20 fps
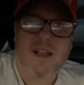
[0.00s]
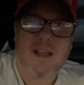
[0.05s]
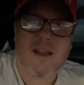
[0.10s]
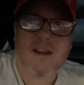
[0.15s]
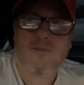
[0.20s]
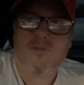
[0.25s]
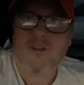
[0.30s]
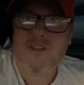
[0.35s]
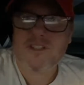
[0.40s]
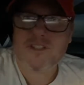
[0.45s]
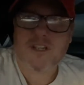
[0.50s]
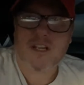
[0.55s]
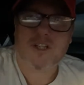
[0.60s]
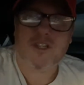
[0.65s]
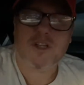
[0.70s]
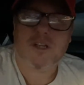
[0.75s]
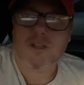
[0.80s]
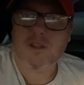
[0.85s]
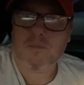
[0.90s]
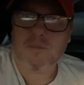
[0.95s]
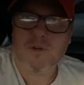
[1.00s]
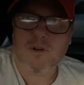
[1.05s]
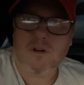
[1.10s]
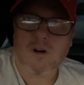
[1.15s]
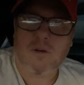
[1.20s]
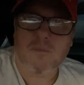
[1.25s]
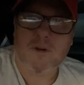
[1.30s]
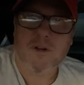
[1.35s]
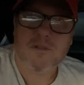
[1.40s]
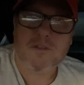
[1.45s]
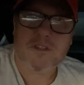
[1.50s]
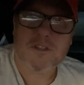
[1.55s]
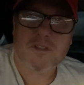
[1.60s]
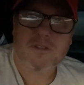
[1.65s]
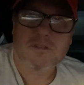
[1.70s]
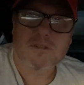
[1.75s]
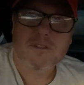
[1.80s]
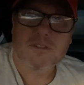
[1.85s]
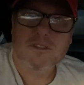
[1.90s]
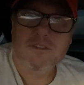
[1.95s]
in every section in the book
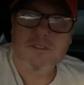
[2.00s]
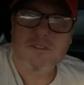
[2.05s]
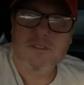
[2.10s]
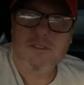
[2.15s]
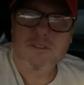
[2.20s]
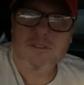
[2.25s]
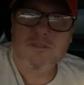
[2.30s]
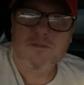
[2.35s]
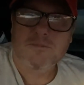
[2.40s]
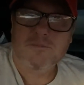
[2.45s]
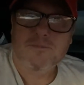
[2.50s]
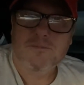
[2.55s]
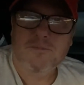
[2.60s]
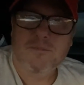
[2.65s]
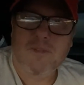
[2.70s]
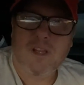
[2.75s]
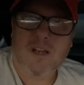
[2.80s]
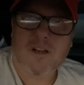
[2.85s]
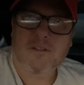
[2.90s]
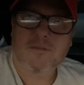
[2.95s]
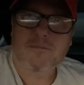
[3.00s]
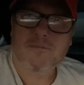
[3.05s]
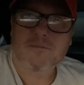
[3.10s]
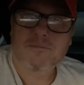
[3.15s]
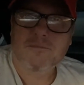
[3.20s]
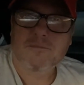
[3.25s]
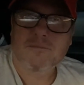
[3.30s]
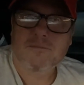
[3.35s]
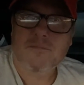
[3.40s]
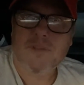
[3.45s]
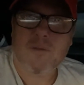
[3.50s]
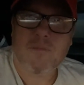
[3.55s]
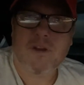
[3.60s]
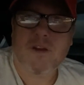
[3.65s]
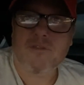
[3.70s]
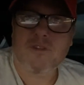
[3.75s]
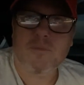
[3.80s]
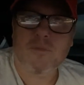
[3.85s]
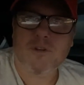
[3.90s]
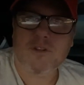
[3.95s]
almost. You know,
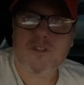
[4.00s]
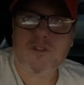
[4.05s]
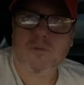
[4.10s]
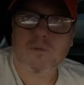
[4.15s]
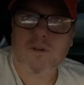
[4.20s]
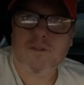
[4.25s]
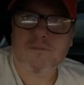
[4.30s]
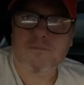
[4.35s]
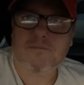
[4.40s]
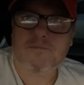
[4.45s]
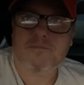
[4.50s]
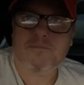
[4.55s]
of the bookstore.